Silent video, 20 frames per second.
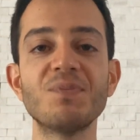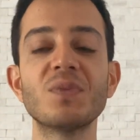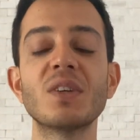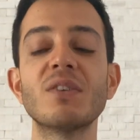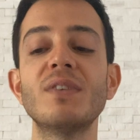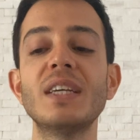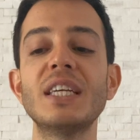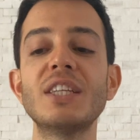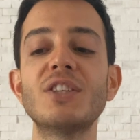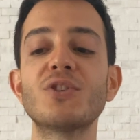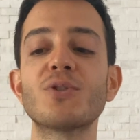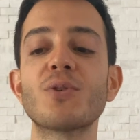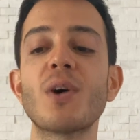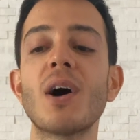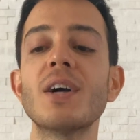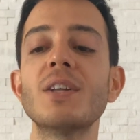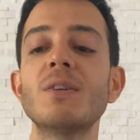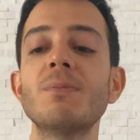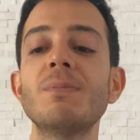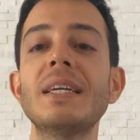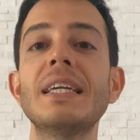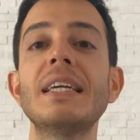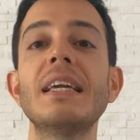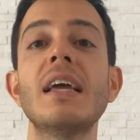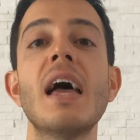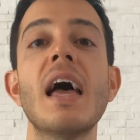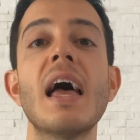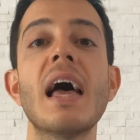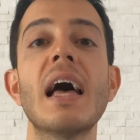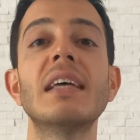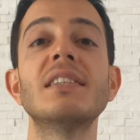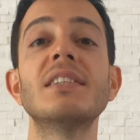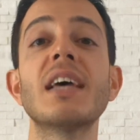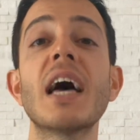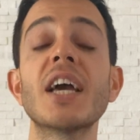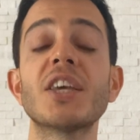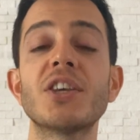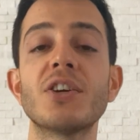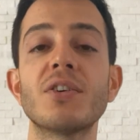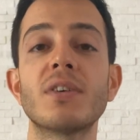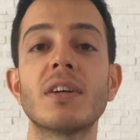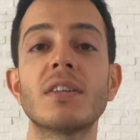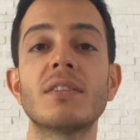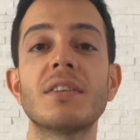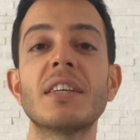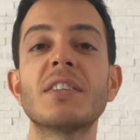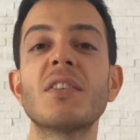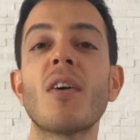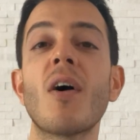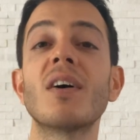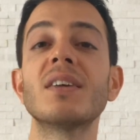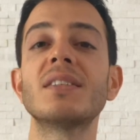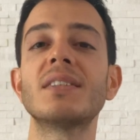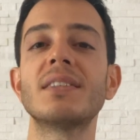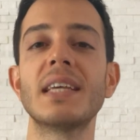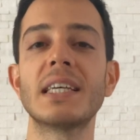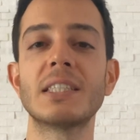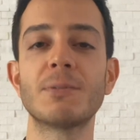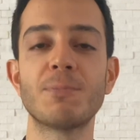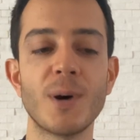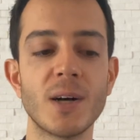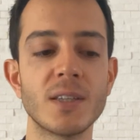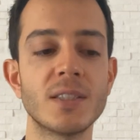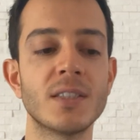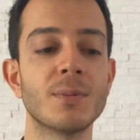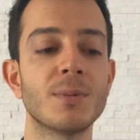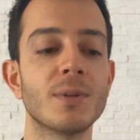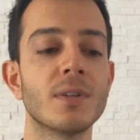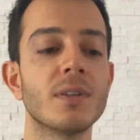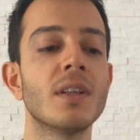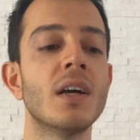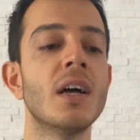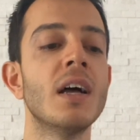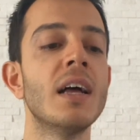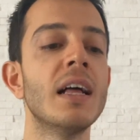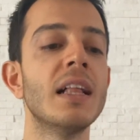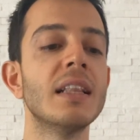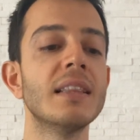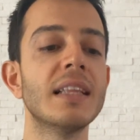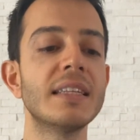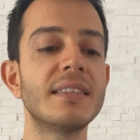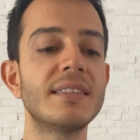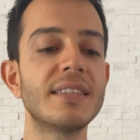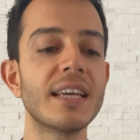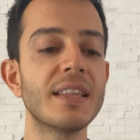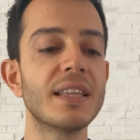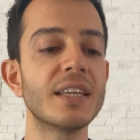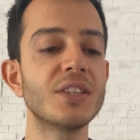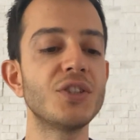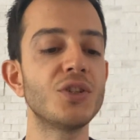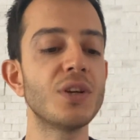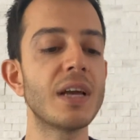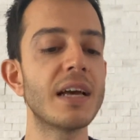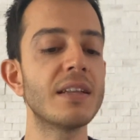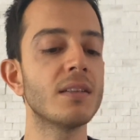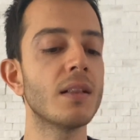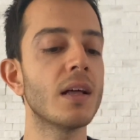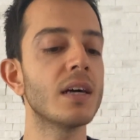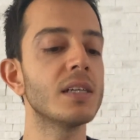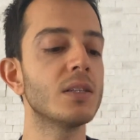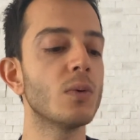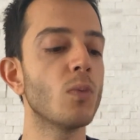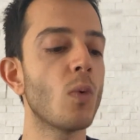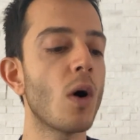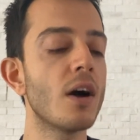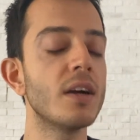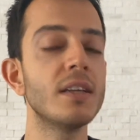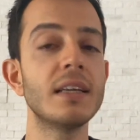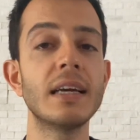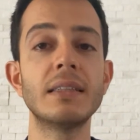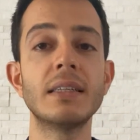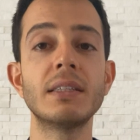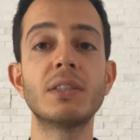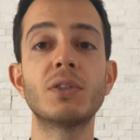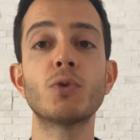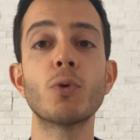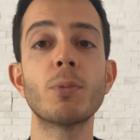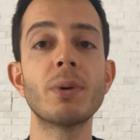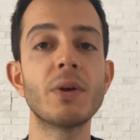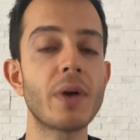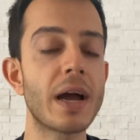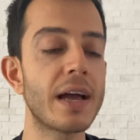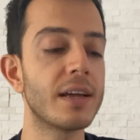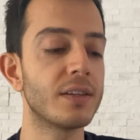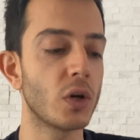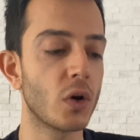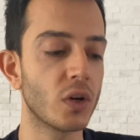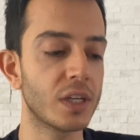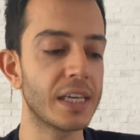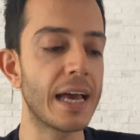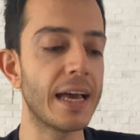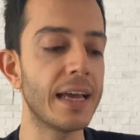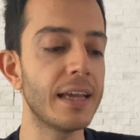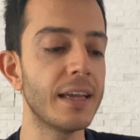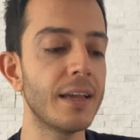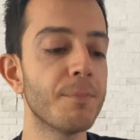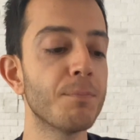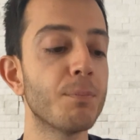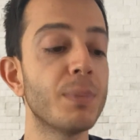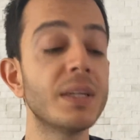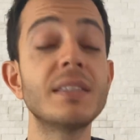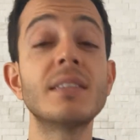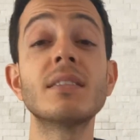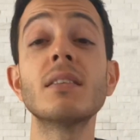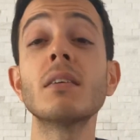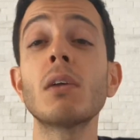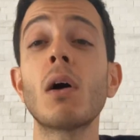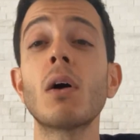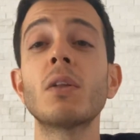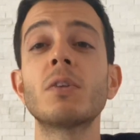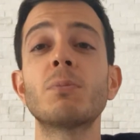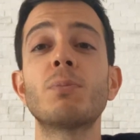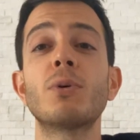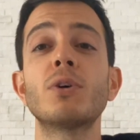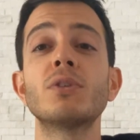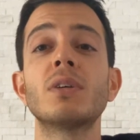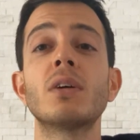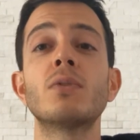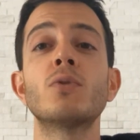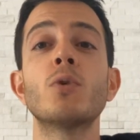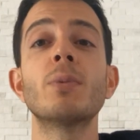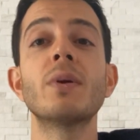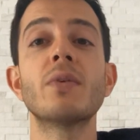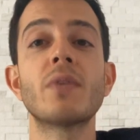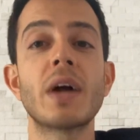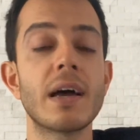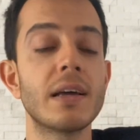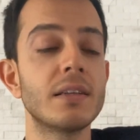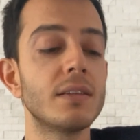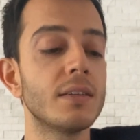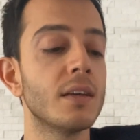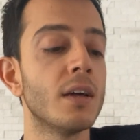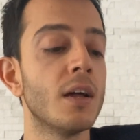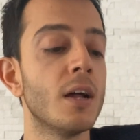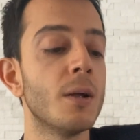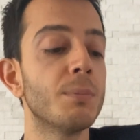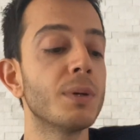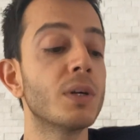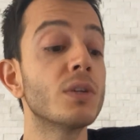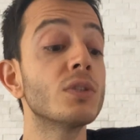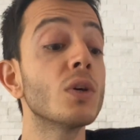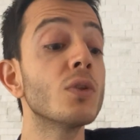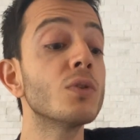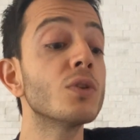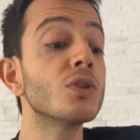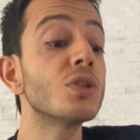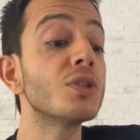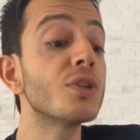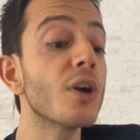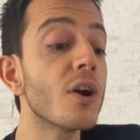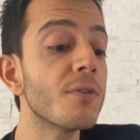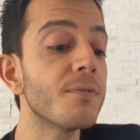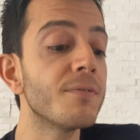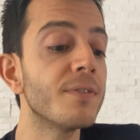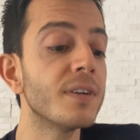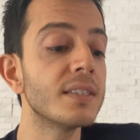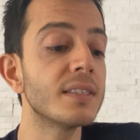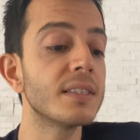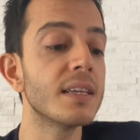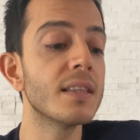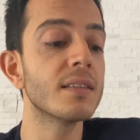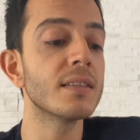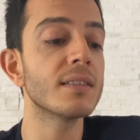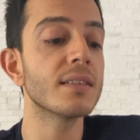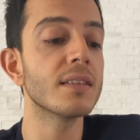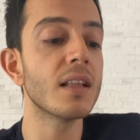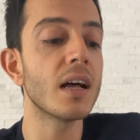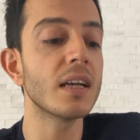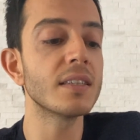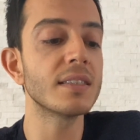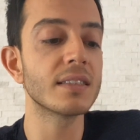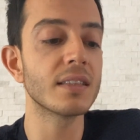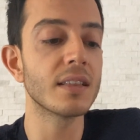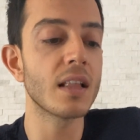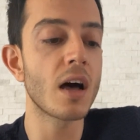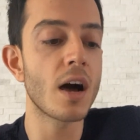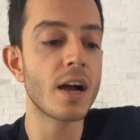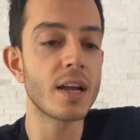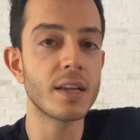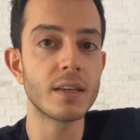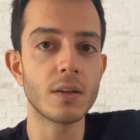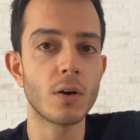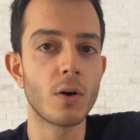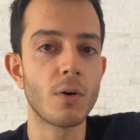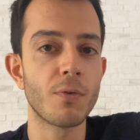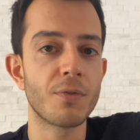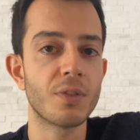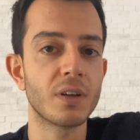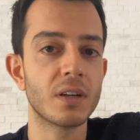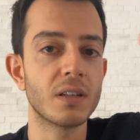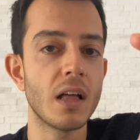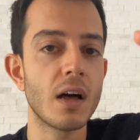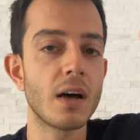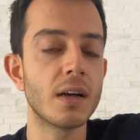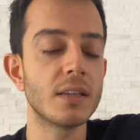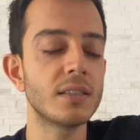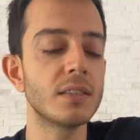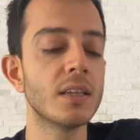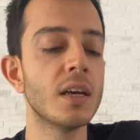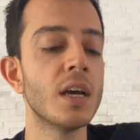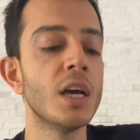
We try to be as accurate, as artsy as possible. Let's say that you analyze a wine and it's ruby red, okay? But it's not 100% ruby red, because on the surface, in this last line of the glass,